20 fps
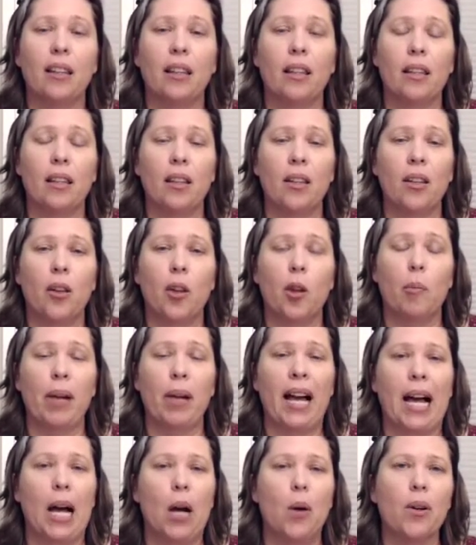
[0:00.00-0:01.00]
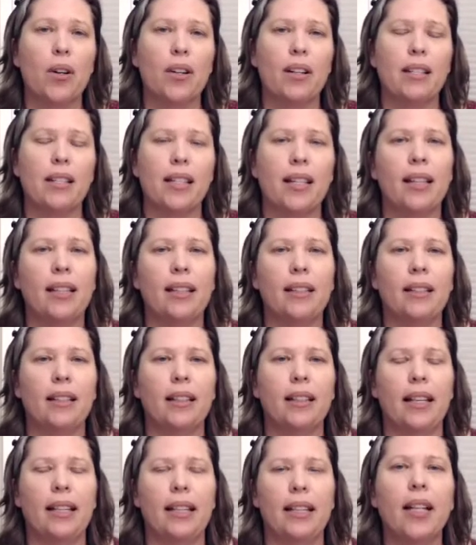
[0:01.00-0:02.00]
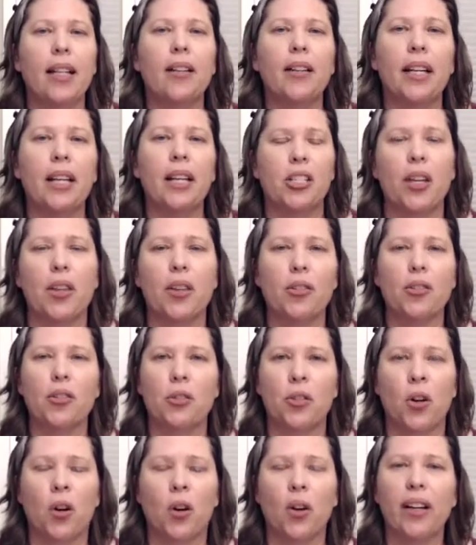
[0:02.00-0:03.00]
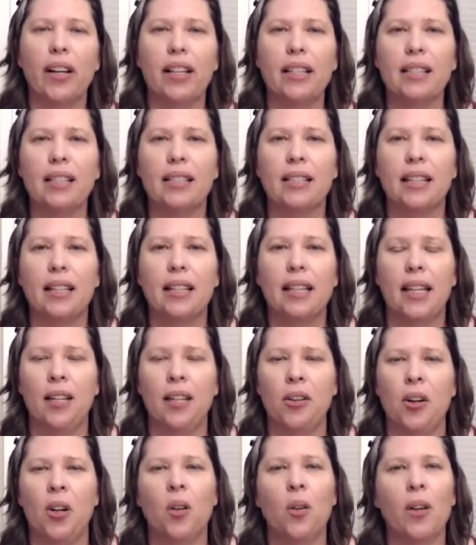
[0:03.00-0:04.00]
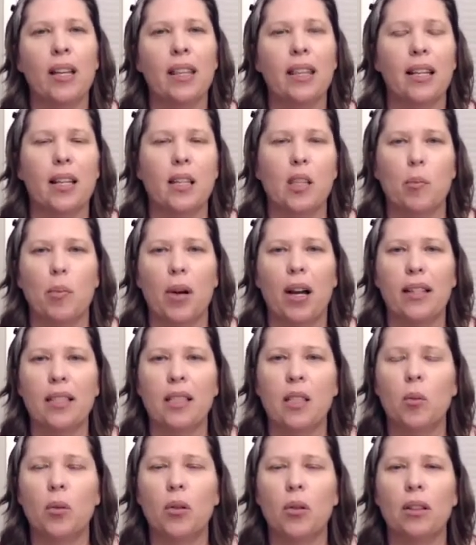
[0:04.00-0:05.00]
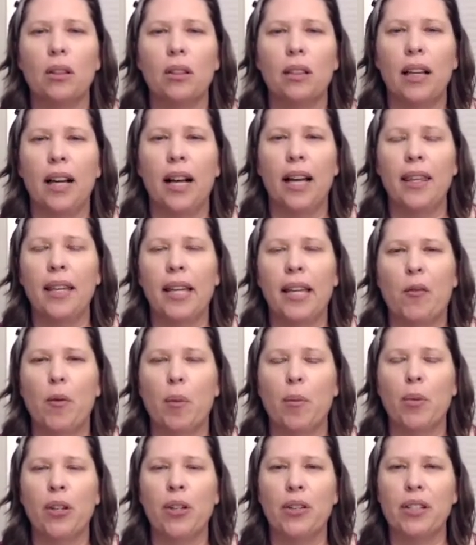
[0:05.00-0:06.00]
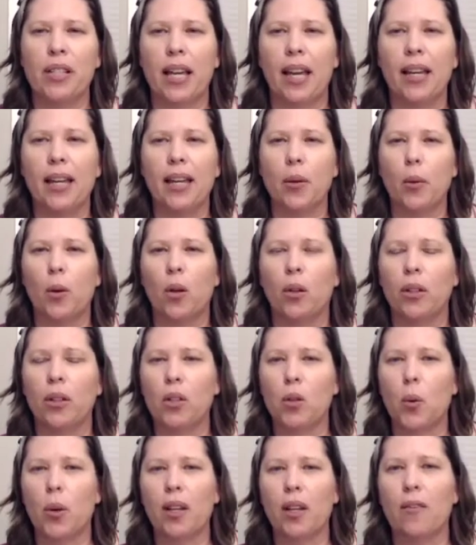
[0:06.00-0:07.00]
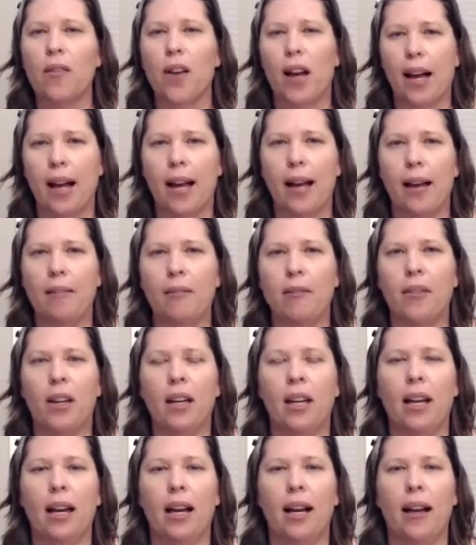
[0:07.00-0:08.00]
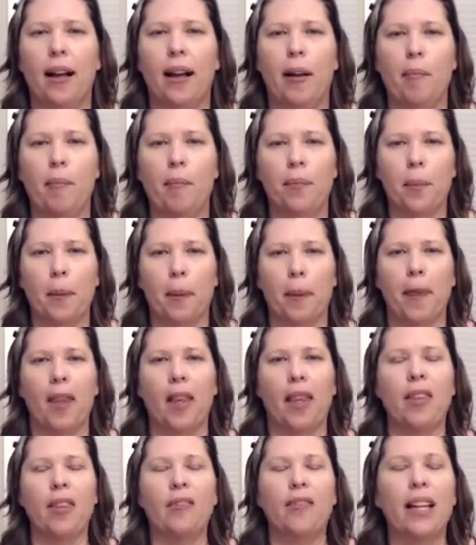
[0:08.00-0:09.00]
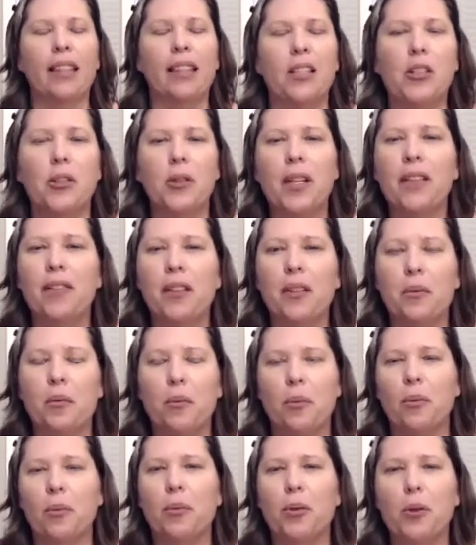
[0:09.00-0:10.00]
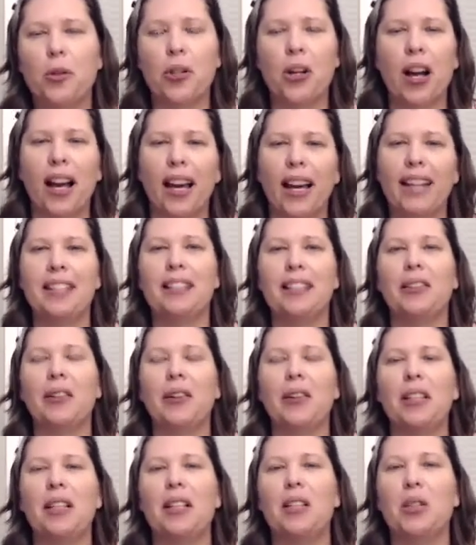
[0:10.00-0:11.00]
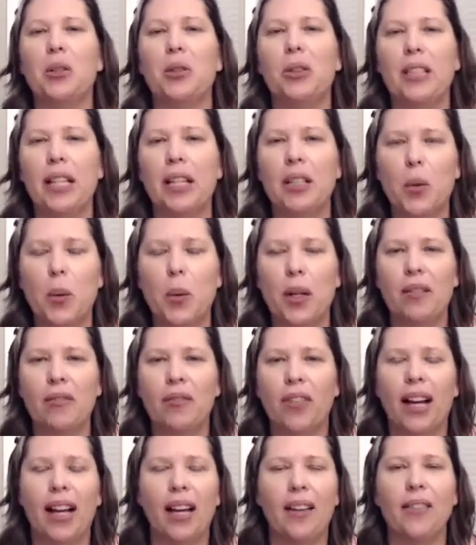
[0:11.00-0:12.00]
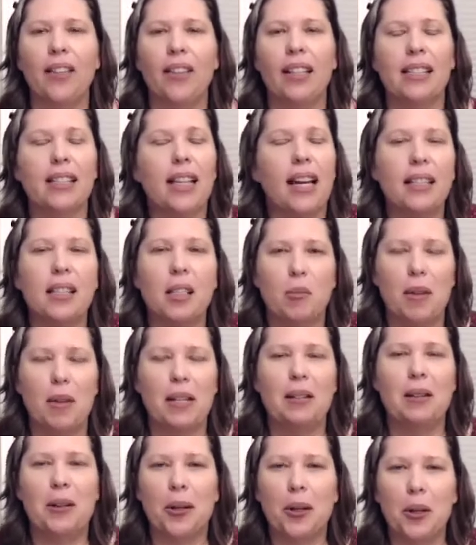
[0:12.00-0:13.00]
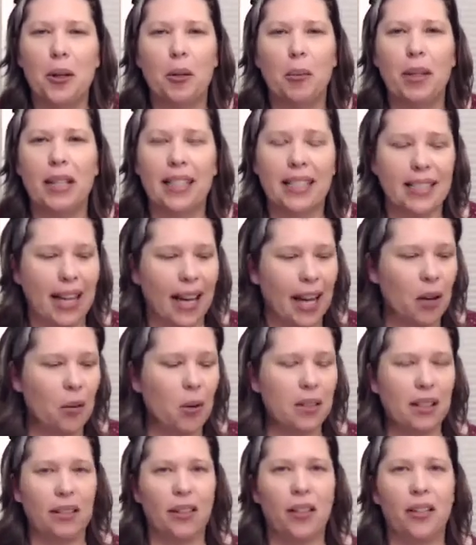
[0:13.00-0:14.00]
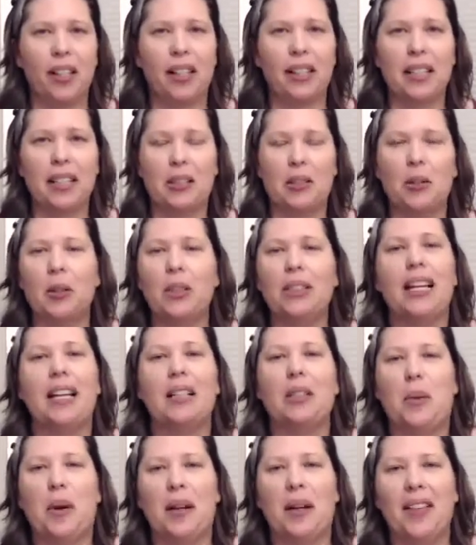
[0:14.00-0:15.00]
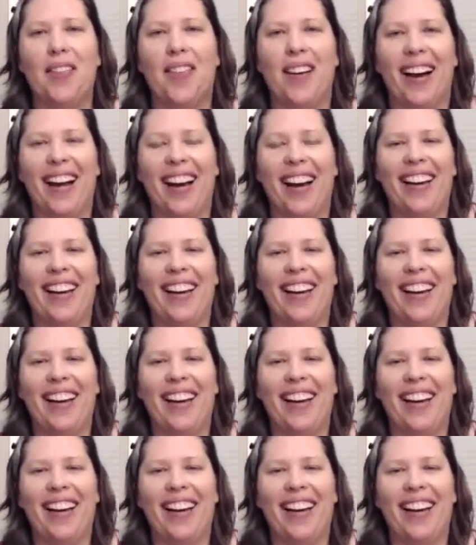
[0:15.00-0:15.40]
the power is in hearing each other's stories, in knowing that it's possible. I think I remember you saying you were only 25. The fact that you're even trying to learn these tools at 25 excites me too, because I wasn't learning these tools at 25.